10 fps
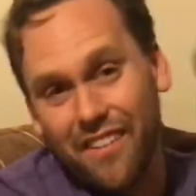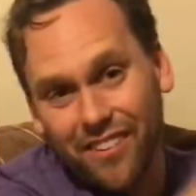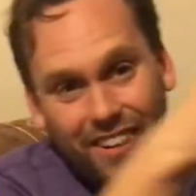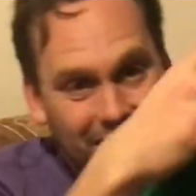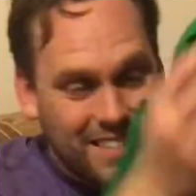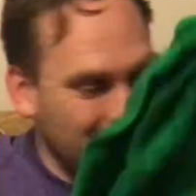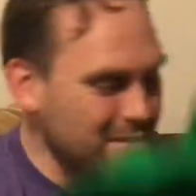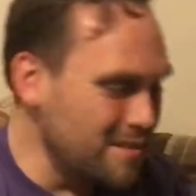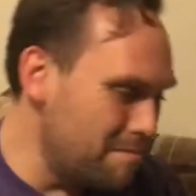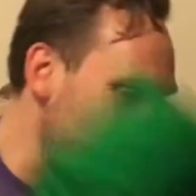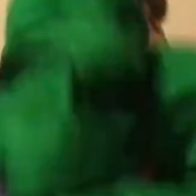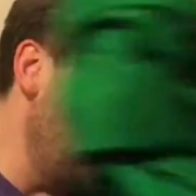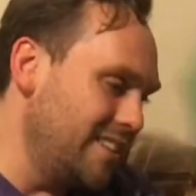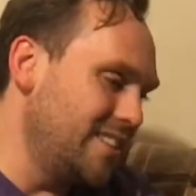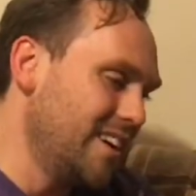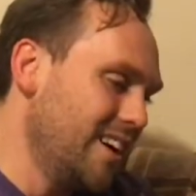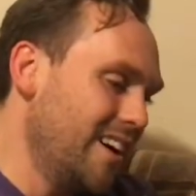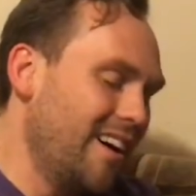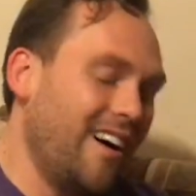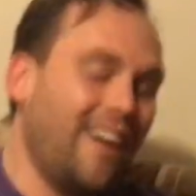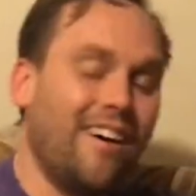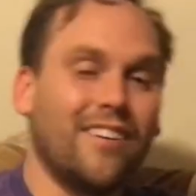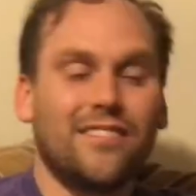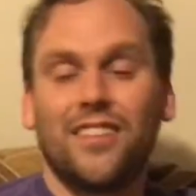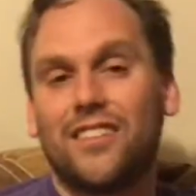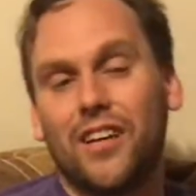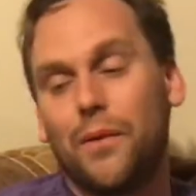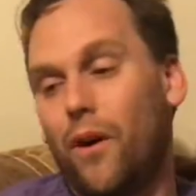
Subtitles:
on the pitch. Oh, I tell you